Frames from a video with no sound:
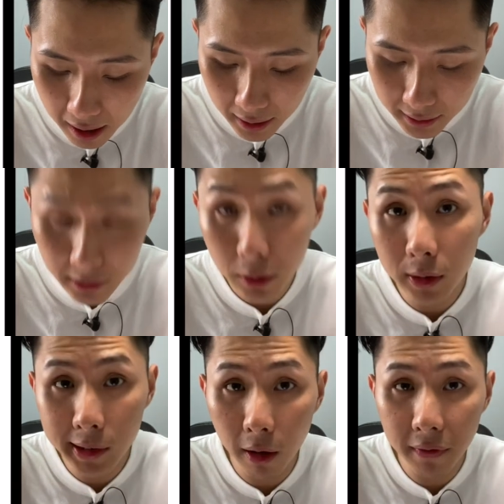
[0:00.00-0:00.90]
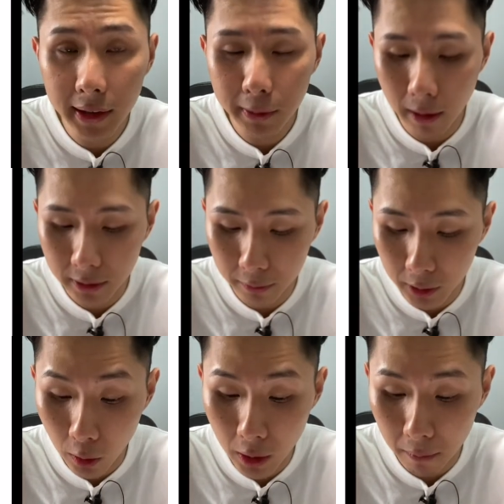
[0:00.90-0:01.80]
So to solve this question, we
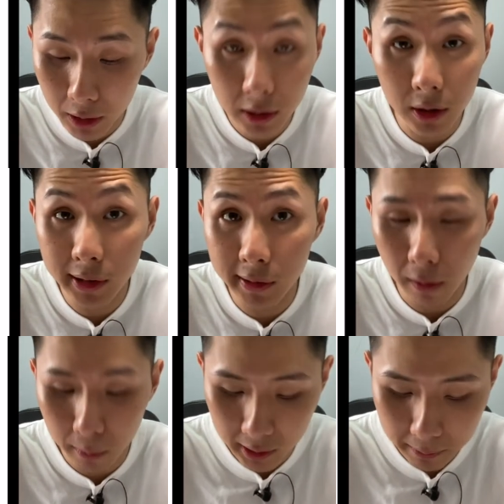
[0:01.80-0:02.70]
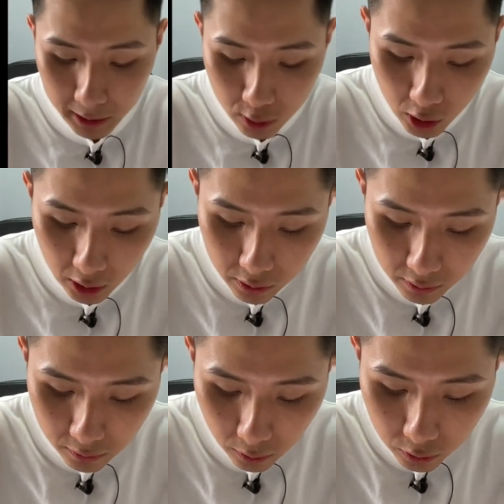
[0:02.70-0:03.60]
know that we need to use the formula PGH,
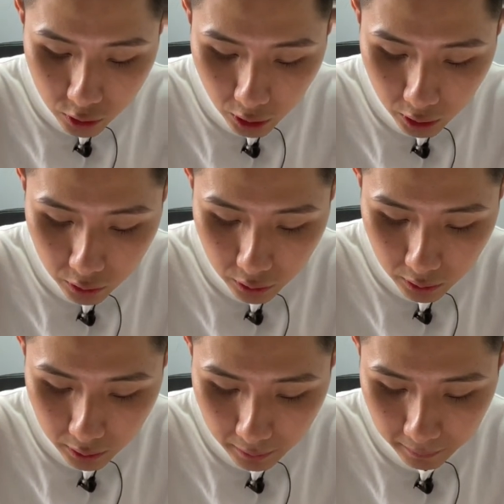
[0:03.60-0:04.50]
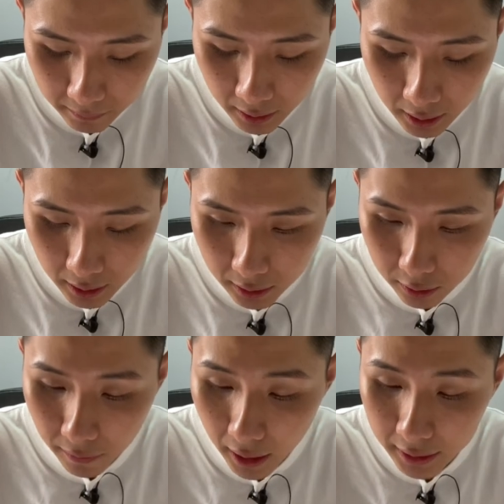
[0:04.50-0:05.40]
rho GH, to
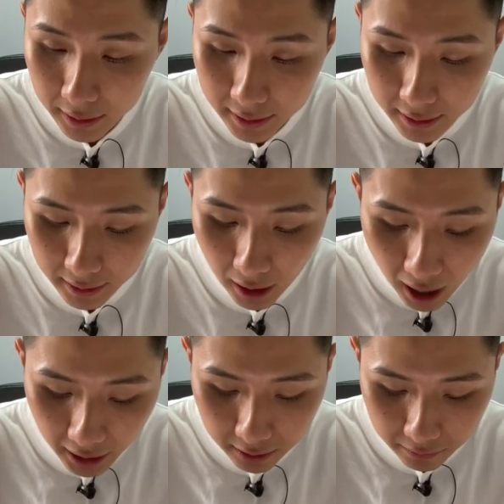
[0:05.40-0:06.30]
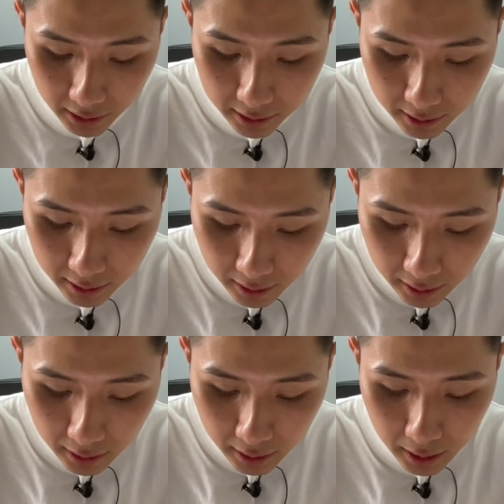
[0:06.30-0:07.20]
find the height of it.
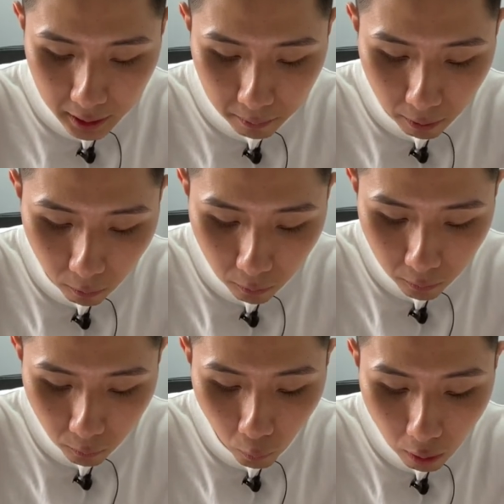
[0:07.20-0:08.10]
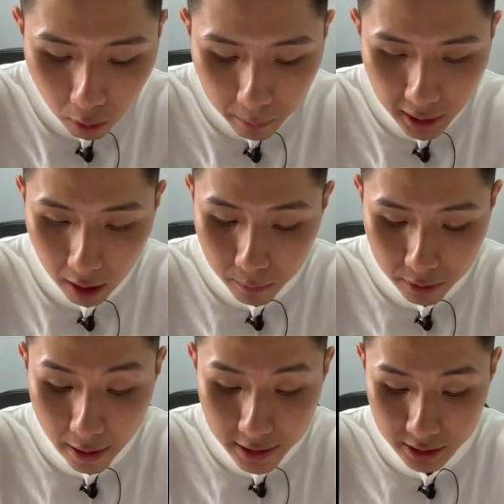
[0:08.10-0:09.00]
But what will be our
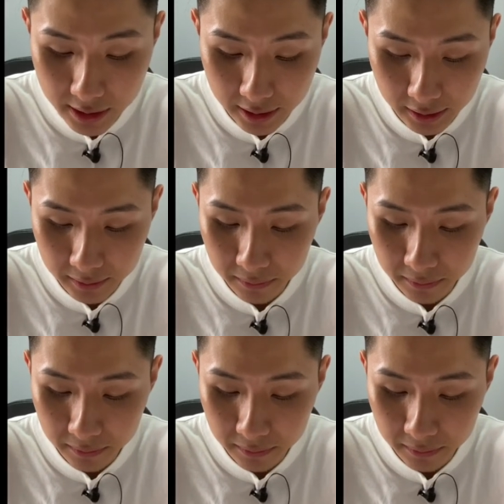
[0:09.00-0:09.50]
pressure here?